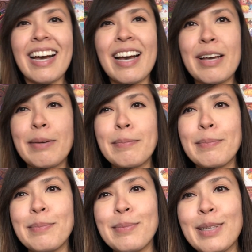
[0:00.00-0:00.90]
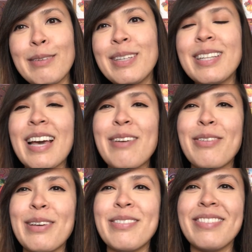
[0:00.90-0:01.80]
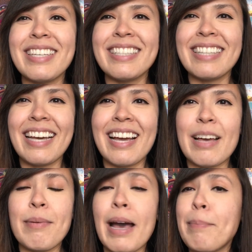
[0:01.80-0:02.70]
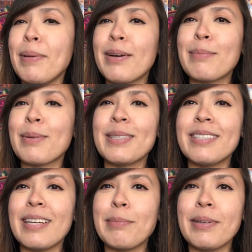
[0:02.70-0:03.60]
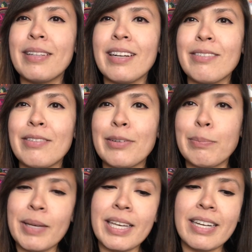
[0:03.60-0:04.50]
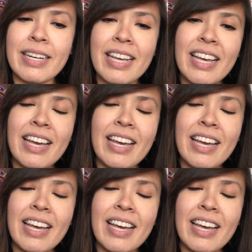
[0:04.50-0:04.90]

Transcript: I'm loving life. I feel like I'm happier and more stable than I've ever been.